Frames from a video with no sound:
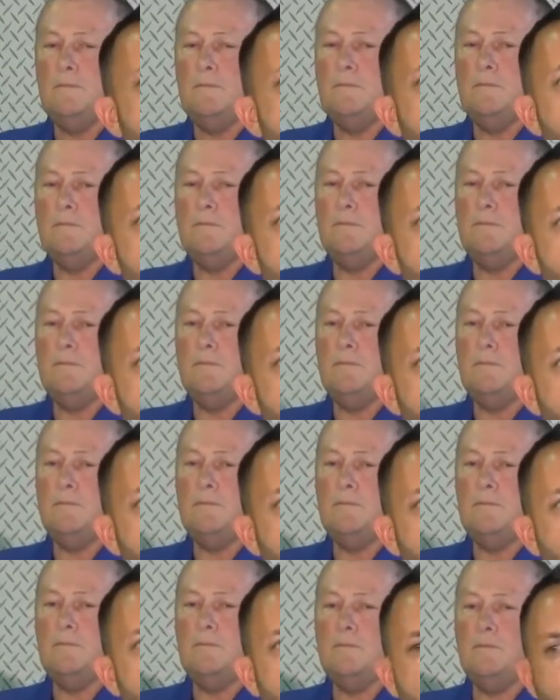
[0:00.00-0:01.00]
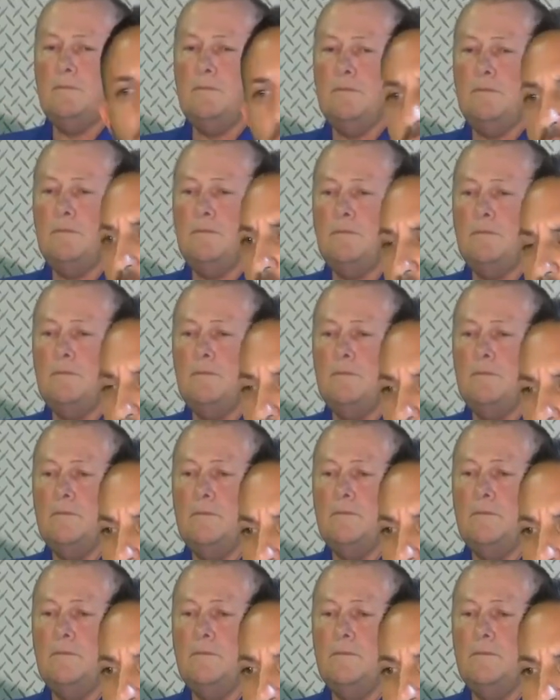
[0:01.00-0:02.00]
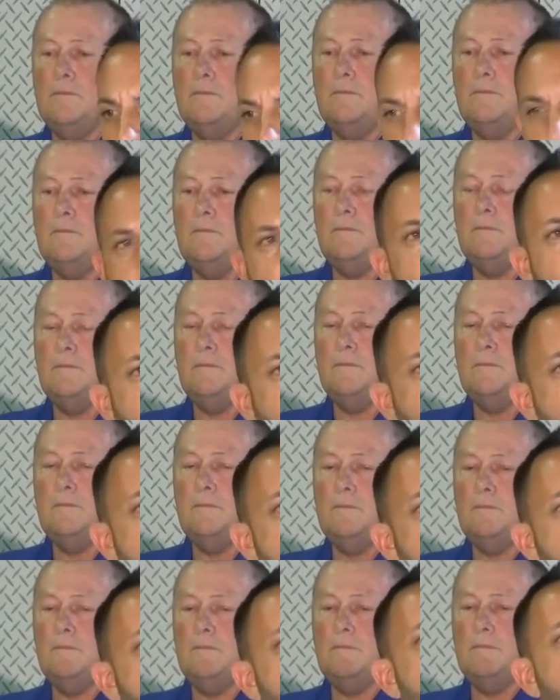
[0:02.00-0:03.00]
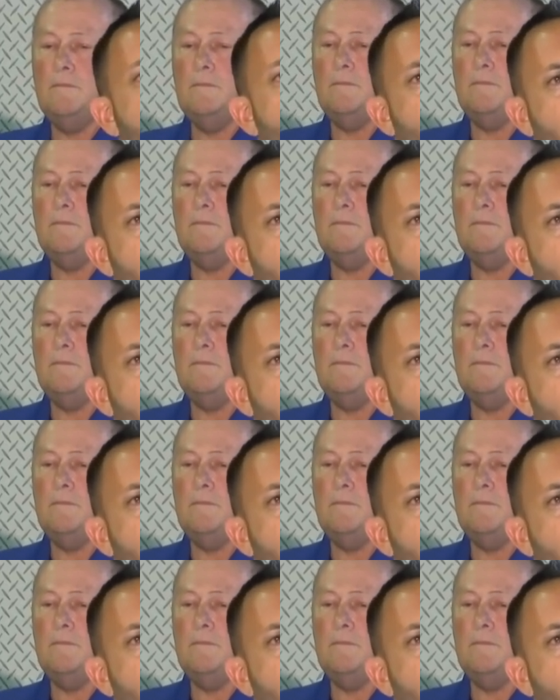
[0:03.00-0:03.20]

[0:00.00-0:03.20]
The person shown says nothing.